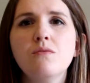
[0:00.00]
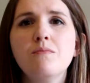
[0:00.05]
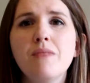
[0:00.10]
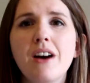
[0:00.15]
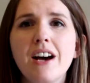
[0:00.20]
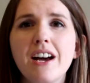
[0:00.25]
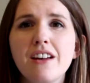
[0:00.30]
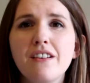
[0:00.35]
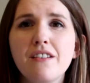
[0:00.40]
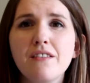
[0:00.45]

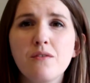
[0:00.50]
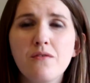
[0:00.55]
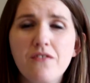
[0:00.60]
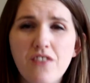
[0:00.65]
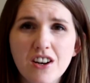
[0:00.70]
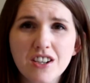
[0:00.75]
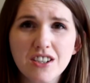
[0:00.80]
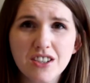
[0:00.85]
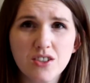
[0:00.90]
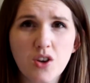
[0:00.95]
my
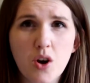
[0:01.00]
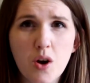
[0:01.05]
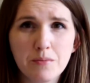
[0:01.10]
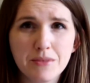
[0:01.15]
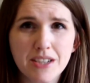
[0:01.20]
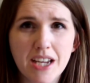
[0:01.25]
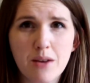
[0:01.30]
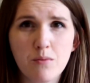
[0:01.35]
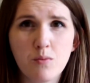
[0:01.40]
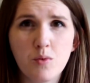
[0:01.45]
first top
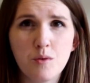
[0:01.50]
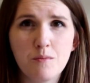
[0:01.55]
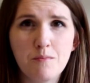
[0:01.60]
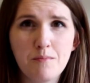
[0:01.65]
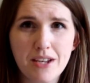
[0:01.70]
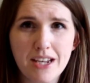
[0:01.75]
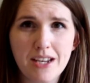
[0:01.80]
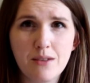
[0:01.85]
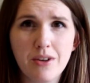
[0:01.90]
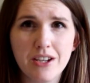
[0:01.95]
tip would
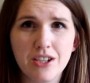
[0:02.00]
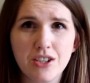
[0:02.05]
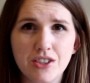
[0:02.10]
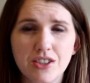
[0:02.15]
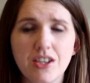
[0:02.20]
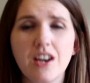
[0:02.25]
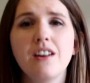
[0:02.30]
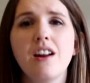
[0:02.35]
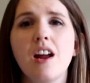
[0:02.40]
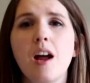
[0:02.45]
be, when you're
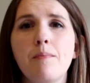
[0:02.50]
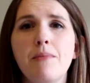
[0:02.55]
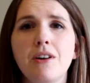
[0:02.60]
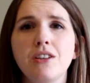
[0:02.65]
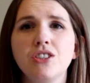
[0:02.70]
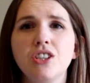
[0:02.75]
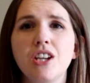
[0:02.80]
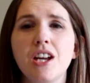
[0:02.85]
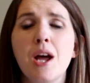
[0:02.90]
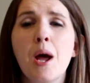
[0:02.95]
starting a
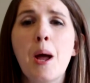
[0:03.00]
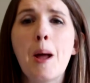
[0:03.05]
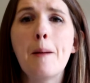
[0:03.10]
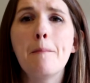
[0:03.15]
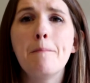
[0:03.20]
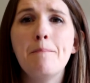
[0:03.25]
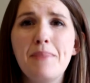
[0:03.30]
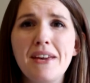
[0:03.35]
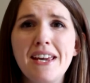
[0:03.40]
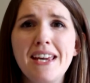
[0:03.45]
budget,
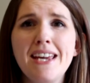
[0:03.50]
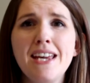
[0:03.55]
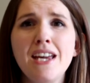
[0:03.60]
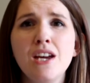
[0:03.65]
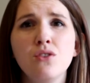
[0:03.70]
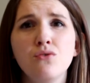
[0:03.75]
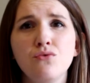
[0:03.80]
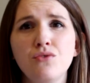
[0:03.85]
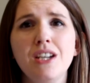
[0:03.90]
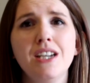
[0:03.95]
be
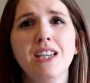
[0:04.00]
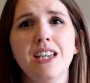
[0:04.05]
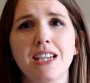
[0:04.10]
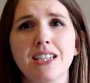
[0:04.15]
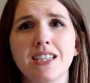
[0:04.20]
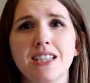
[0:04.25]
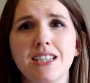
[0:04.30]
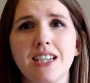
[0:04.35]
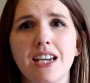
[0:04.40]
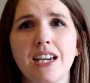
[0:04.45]

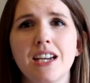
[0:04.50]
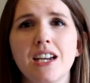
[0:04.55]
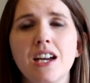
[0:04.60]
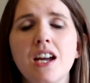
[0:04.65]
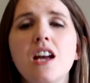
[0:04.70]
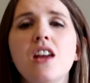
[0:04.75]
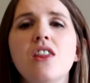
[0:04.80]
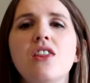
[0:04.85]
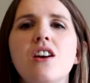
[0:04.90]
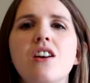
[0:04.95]
realistic.
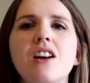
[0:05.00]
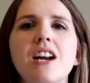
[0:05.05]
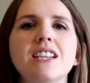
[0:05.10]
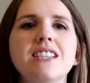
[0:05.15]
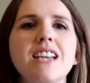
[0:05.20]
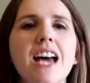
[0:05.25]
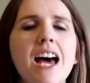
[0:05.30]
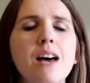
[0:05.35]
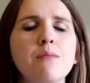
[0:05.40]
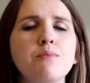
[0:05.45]
There
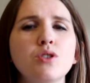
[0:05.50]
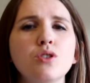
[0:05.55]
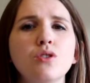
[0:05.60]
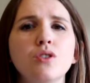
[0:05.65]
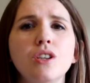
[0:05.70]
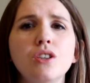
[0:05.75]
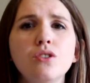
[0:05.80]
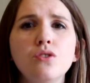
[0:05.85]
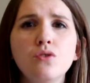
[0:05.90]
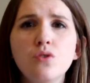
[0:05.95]
is
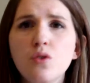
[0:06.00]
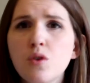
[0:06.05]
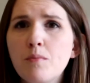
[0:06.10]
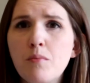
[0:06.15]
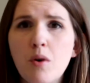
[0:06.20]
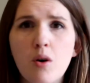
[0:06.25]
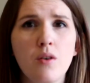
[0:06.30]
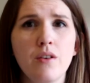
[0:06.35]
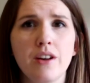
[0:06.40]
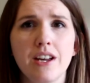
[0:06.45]
absolutely no
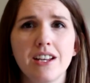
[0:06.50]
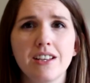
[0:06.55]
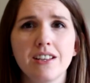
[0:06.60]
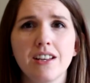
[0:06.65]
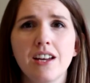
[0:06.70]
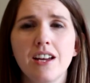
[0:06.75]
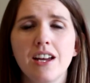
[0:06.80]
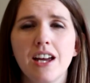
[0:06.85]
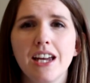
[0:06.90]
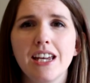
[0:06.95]
point
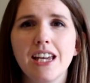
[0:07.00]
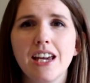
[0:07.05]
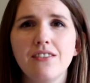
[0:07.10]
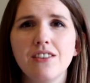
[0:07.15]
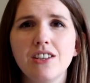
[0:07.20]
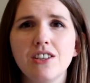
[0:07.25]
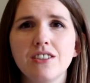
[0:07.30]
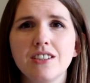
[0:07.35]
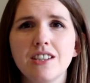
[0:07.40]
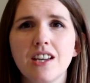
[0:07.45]
in
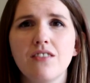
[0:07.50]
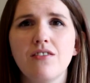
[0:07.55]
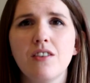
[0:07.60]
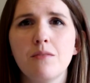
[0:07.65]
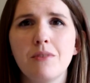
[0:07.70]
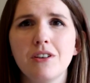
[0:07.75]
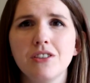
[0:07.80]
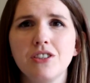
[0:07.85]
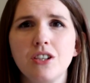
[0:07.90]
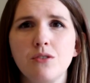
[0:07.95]
giving yourself a
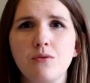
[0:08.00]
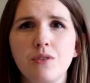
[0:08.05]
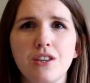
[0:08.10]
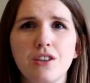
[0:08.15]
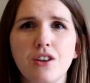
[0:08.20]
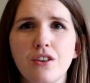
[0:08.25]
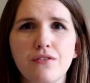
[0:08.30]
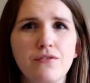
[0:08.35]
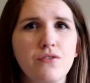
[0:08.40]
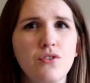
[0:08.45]
budget with
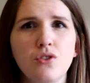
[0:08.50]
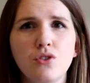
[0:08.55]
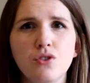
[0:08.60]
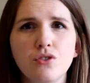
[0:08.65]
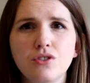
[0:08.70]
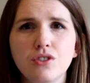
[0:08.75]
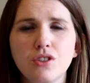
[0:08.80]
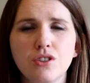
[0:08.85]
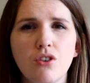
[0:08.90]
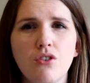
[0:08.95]
your
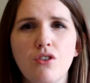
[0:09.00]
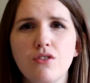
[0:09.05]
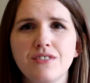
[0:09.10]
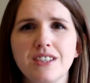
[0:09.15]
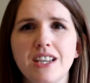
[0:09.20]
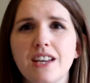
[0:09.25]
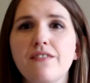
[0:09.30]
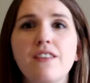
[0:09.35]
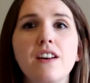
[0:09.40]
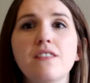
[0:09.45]
food of,
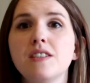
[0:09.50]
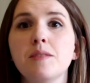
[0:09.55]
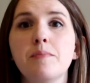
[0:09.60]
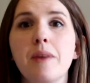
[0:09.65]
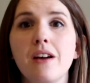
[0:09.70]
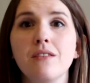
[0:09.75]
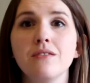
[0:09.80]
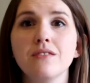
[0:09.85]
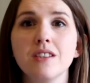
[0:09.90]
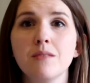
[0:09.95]
say,
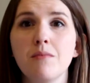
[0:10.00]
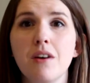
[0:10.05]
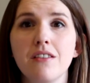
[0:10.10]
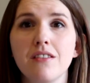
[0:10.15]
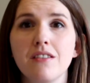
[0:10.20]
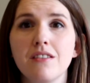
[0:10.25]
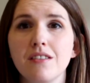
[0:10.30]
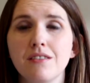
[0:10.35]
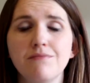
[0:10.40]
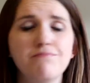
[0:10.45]
£50 a
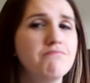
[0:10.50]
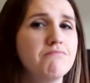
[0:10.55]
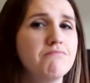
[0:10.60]
month.